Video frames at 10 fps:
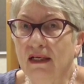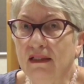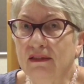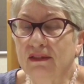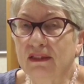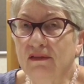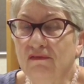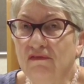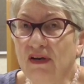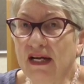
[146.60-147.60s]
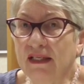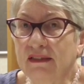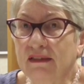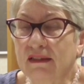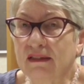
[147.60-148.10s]
And in
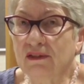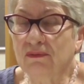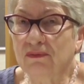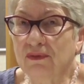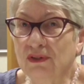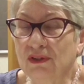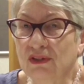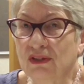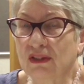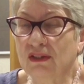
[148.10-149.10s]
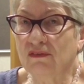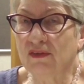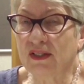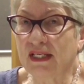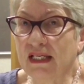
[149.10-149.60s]
fact, this is
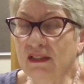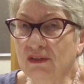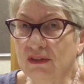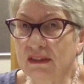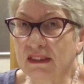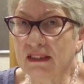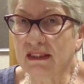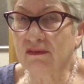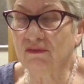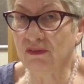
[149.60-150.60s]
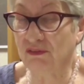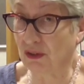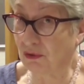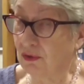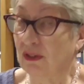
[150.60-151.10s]
very interesting that we
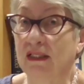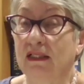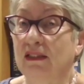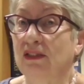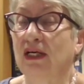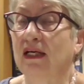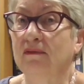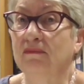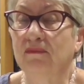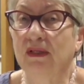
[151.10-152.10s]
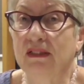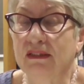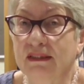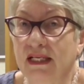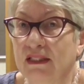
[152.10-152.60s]
couldn't at that time
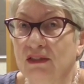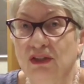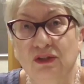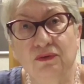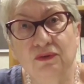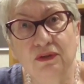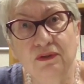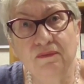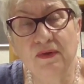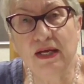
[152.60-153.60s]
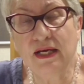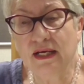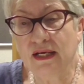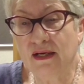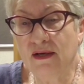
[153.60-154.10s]
scan children,
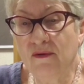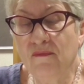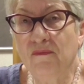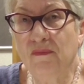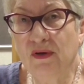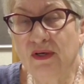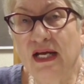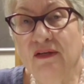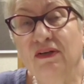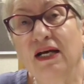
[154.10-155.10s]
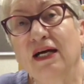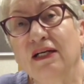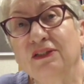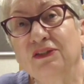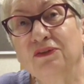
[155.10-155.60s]
but we
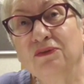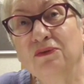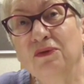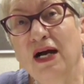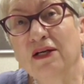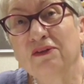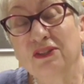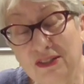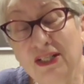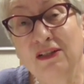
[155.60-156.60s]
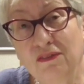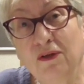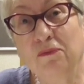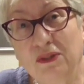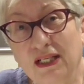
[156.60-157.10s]
had to actually
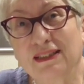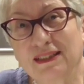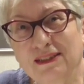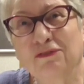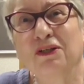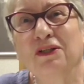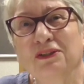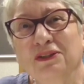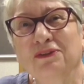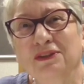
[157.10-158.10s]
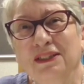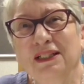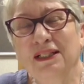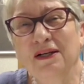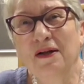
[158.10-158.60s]
develop tests first to
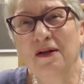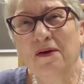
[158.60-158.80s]
see